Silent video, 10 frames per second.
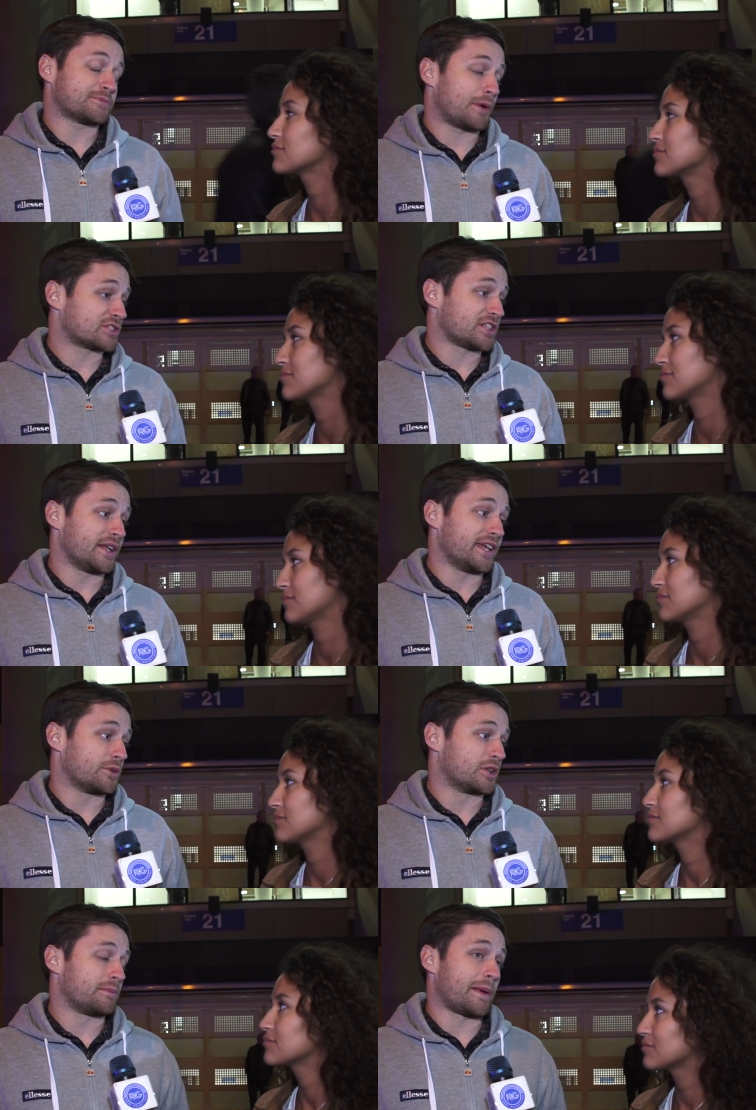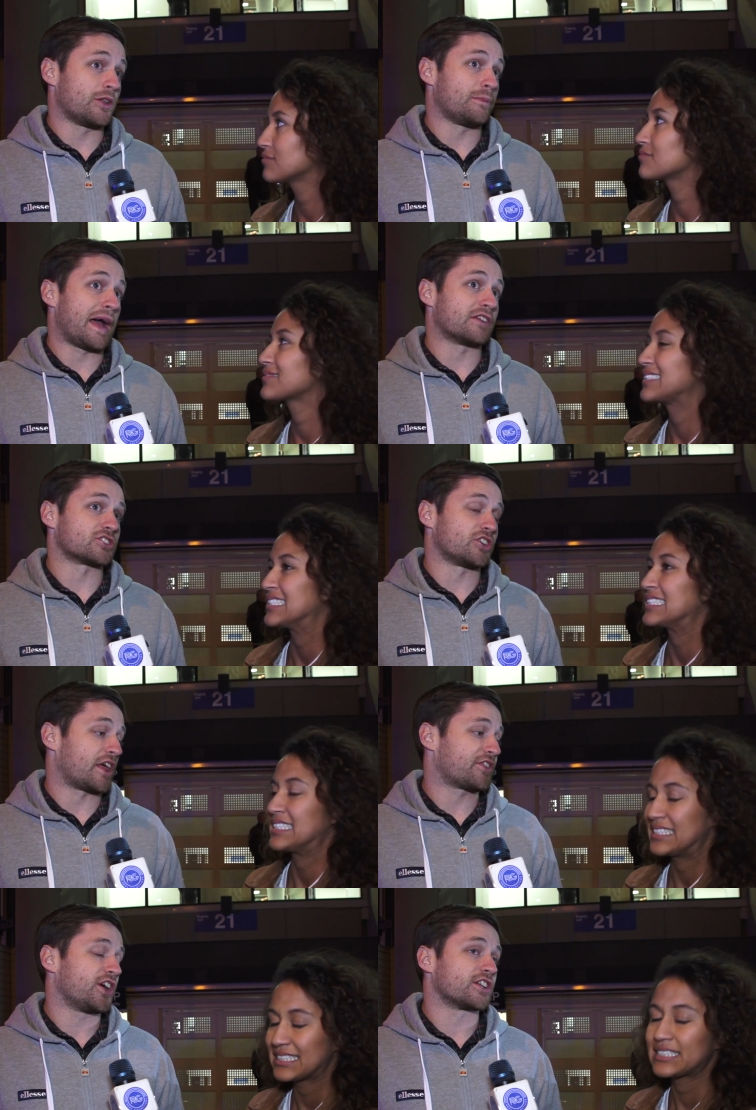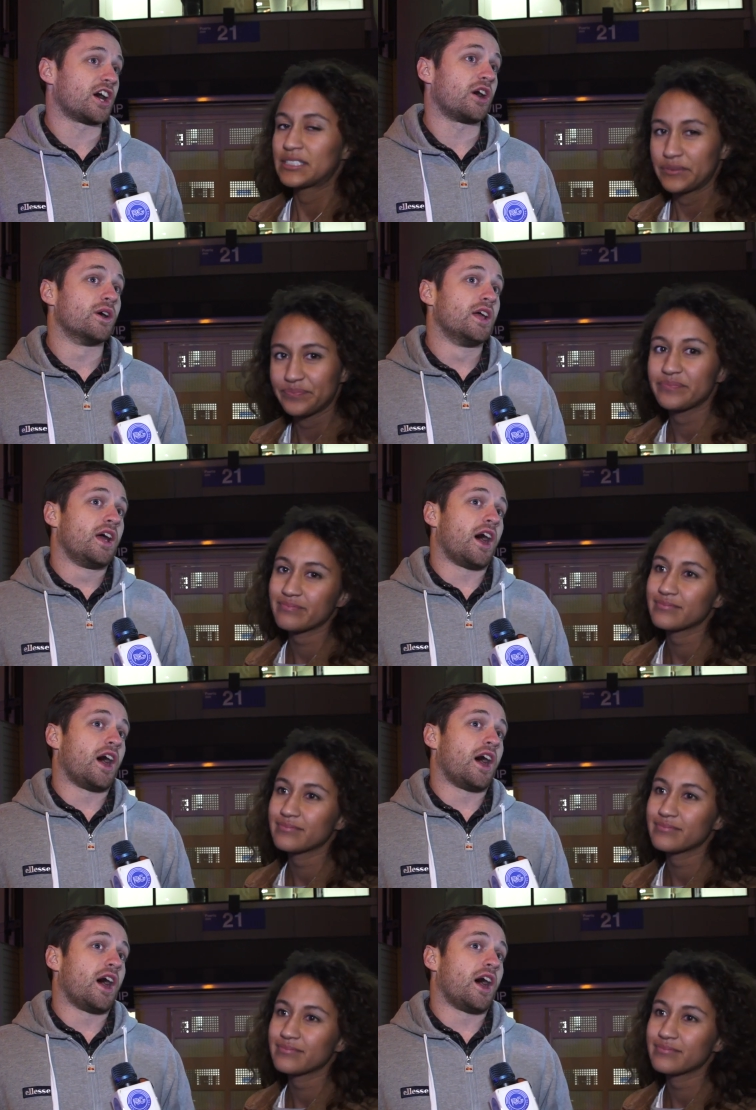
Speaker 1: Barcelona hit you on the on the bounce and got that third goal.